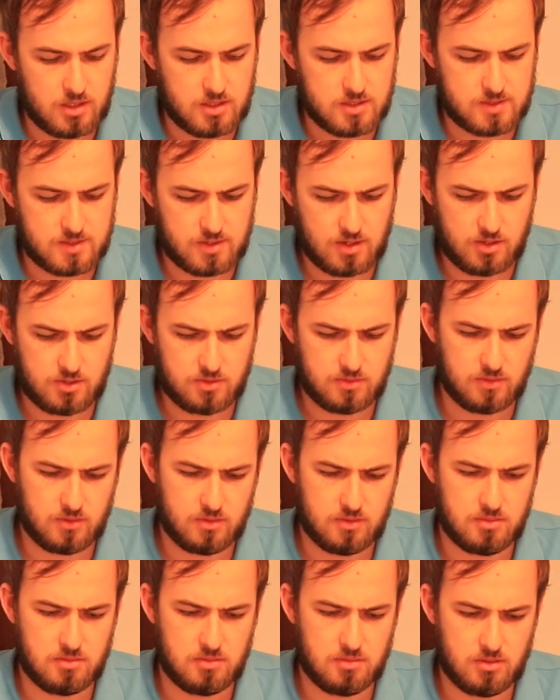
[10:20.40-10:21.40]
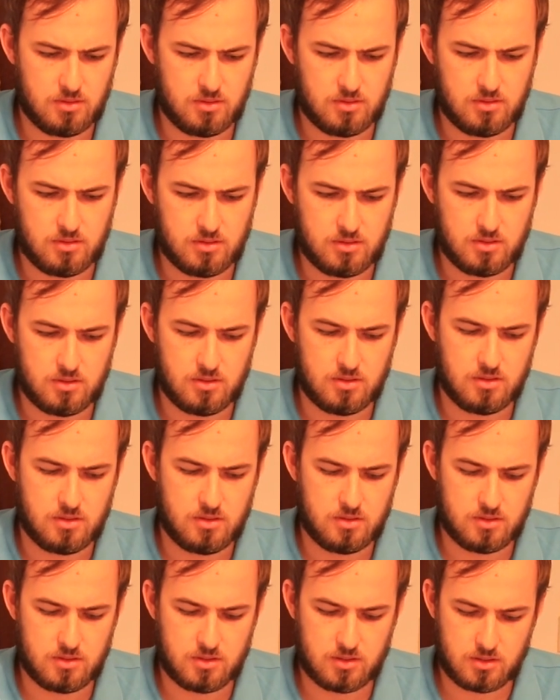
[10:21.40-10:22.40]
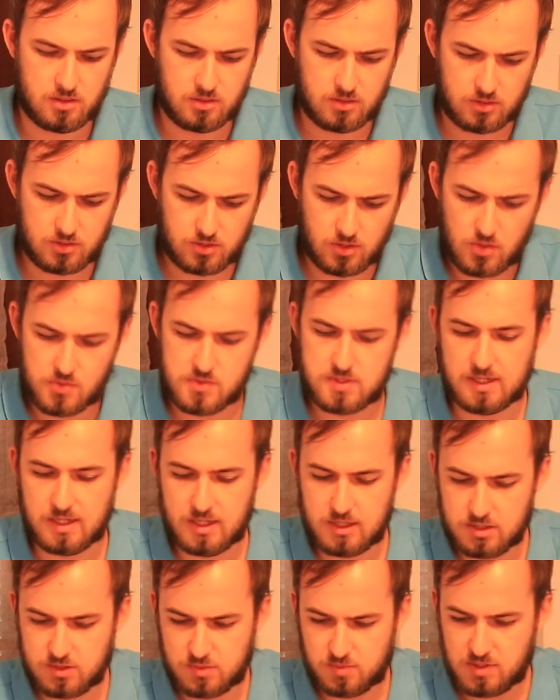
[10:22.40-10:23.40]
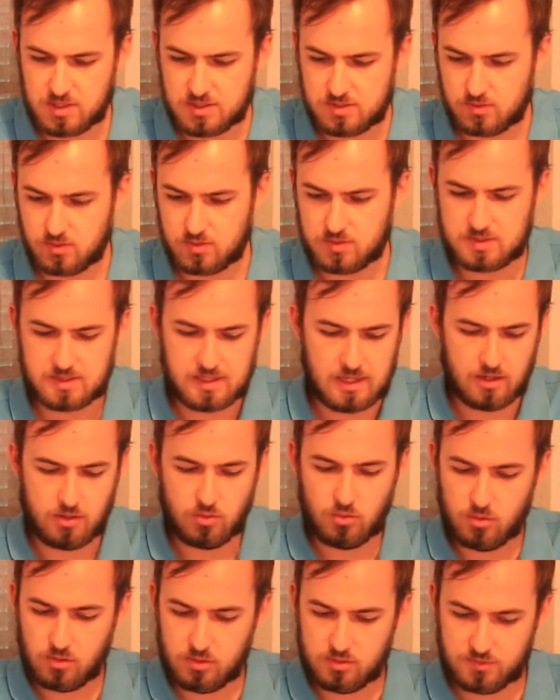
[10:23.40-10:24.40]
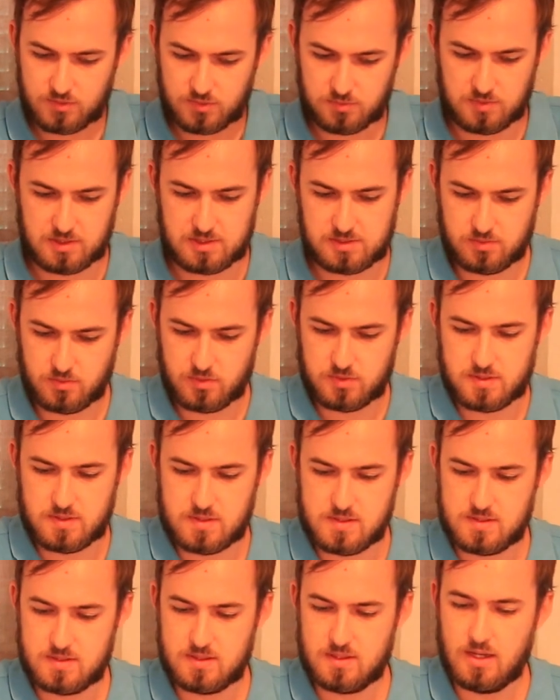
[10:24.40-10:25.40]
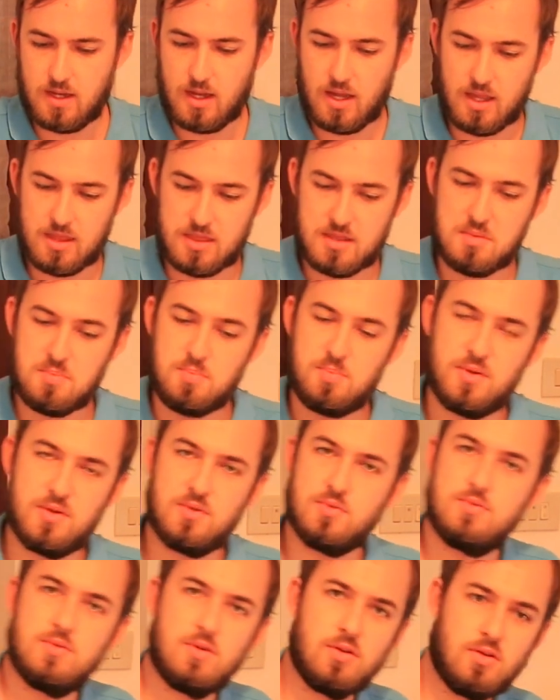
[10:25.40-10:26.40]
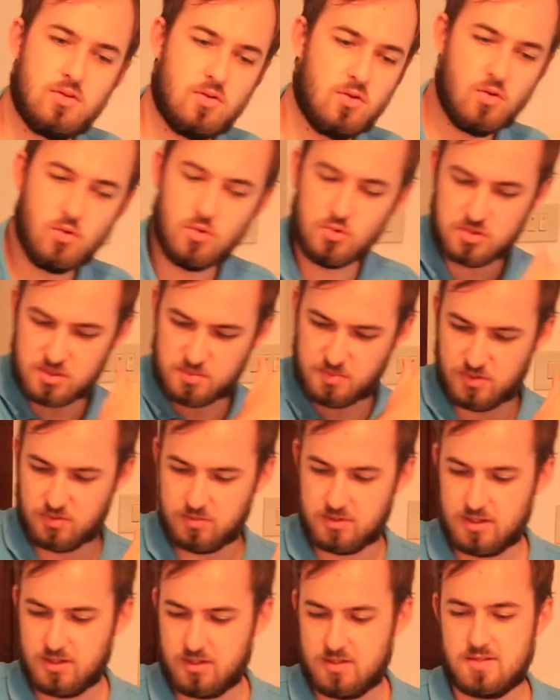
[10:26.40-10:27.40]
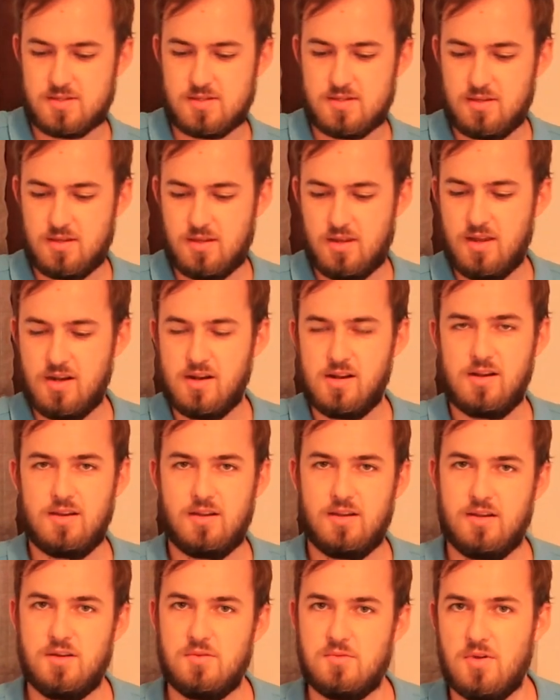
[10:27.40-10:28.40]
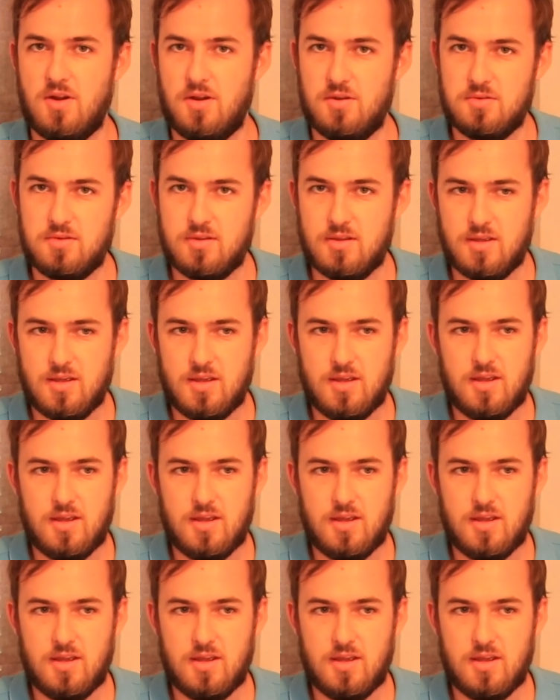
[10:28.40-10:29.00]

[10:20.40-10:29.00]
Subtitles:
So go to each resource, get all of the resources, and then build all the buildings in a row.